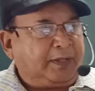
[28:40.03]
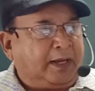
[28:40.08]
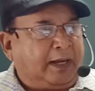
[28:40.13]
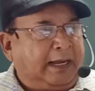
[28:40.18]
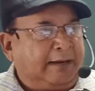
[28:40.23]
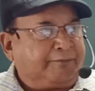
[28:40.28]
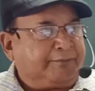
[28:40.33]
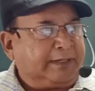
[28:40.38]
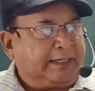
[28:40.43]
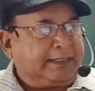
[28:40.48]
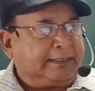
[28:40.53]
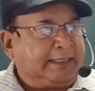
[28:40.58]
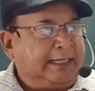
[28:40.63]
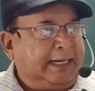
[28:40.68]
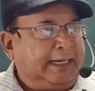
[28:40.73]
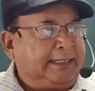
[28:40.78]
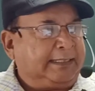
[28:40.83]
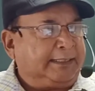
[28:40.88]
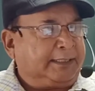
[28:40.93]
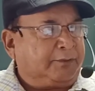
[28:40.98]
After
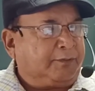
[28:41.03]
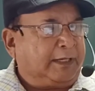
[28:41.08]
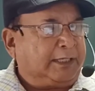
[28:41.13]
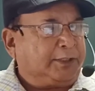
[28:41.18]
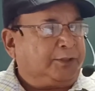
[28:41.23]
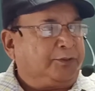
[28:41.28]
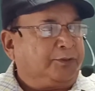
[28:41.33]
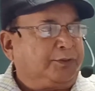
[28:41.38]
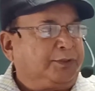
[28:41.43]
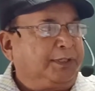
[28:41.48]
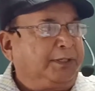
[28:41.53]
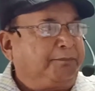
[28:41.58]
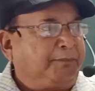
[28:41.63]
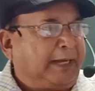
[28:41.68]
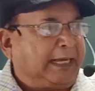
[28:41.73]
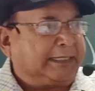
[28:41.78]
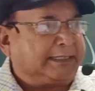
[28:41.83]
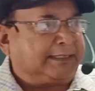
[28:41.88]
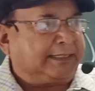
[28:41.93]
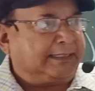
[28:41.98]
that, it was used in
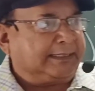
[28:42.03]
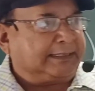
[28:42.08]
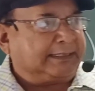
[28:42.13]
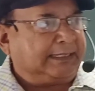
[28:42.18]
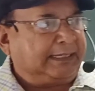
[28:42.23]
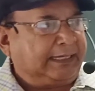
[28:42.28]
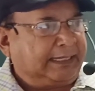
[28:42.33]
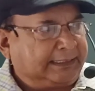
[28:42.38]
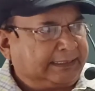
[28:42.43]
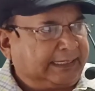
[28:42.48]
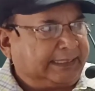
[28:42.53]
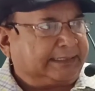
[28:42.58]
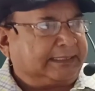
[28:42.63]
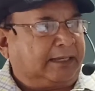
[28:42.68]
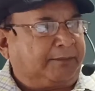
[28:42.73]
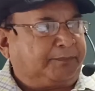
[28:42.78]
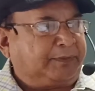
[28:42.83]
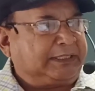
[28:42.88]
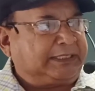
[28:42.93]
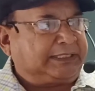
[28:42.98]
past tense. Another
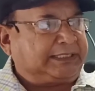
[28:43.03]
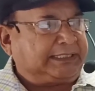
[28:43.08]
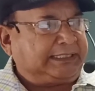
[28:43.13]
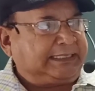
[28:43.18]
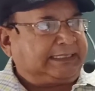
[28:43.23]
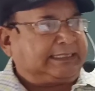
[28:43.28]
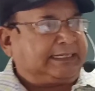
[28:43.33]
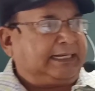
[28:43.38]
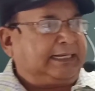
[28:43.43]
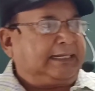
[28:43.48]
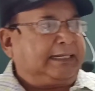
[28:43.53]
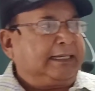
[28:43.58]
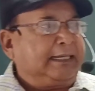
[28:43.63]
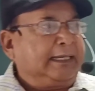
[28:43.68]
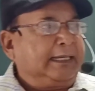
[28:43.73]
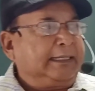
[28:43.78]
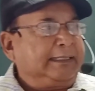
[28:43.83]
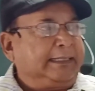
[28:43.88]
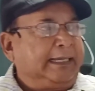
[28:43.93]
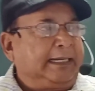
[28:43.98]
example, she said
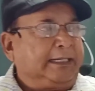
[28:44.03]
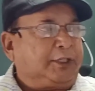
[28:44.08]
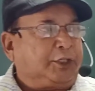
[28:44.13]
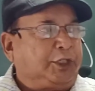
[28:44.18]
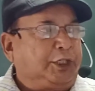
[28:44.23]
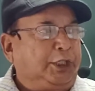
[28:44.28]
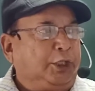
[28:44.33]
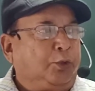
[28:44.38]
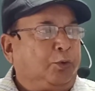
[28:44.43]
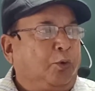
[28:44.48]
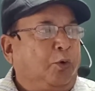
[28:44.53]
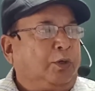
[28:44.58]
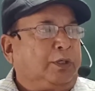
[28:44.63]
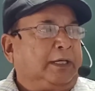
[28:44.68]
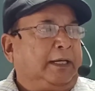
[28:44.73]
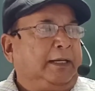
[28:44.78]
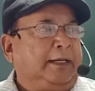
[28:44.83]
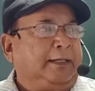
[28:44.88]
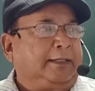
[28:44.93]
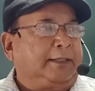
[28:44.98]
that she wrote
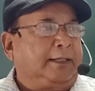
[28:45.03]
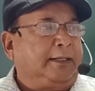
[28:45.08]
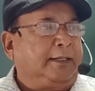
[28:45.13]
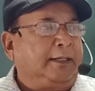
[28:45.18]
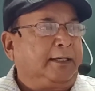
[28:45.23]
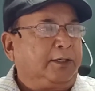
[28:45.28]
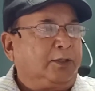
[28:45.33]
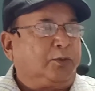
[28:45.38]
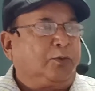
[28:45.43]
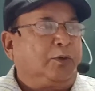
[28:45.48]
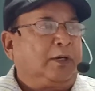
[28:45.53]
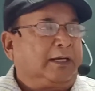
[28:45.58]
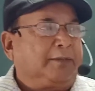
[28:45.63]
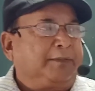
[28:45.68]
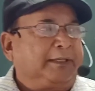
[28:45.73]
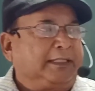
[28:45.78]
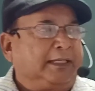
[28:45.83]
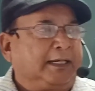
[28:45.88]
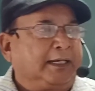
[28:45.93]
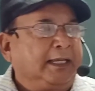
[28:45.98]
a letter to her
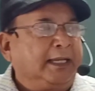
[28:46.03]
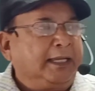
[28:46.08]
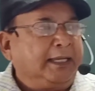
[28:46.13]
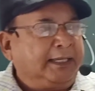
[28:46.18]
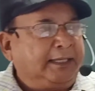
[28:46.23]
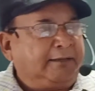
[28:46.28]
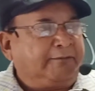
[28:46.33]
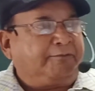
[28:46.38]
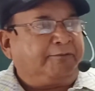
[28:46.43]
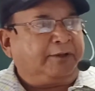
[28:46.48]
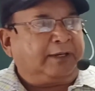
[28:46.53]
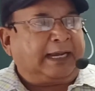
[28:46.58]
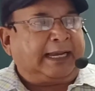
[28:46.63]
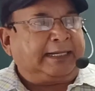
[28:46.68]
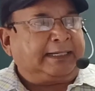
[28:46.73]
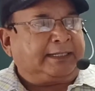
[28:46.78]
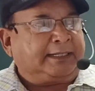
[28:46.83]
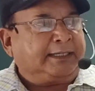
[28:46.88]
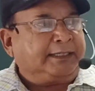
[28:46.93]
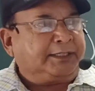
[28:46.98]
mother. If we
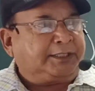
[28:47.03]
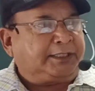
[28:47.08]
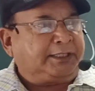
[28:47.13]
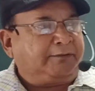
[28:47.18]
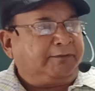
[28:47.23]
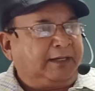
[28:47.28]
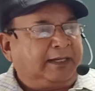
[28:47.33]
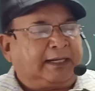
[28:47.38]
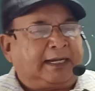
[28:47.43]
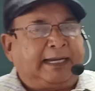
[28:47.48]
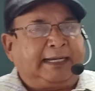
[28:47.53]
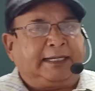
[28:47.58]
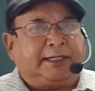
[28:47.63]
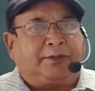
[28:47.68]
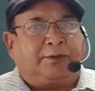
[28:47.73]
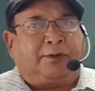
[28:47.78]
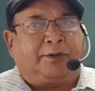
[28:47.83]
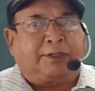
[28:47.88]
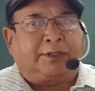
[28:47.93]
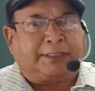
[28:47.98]
write, she will
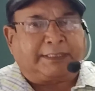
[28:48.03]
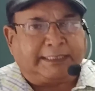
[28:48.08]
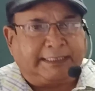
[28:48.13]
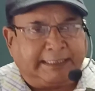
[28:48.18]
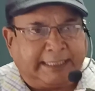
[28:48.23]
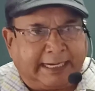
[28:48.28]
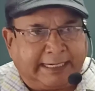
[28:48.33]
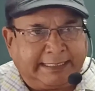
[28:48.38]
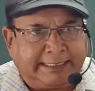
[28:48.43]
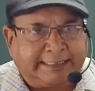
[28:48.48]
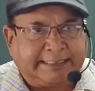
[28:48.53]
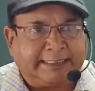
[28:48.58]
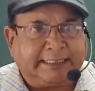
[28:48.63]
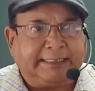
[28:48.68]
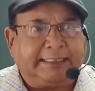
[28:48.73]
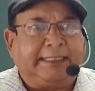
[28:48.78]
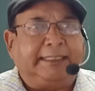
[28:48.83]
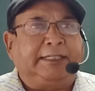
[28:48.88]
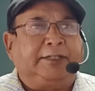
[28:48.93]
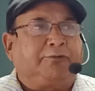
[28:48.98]
write or she writes,
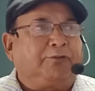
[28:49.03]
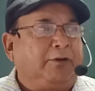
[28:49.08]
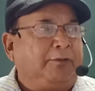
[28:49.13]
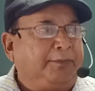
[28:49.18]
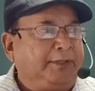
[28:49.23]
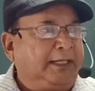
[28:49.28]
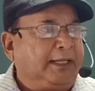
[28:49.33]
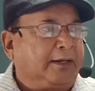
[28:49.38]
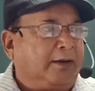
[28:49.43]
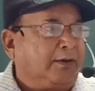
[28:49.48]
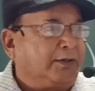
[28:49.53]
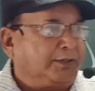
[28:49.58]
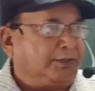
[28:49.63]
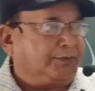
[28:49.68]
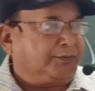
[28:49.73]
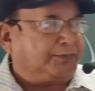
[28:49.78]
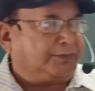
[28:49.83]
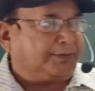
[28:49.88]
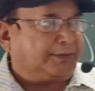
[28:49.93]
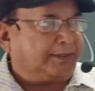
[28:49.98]
then it will be a wrong
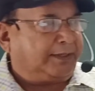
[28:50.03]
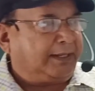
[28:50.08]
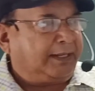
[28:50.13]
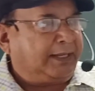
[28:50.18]
use.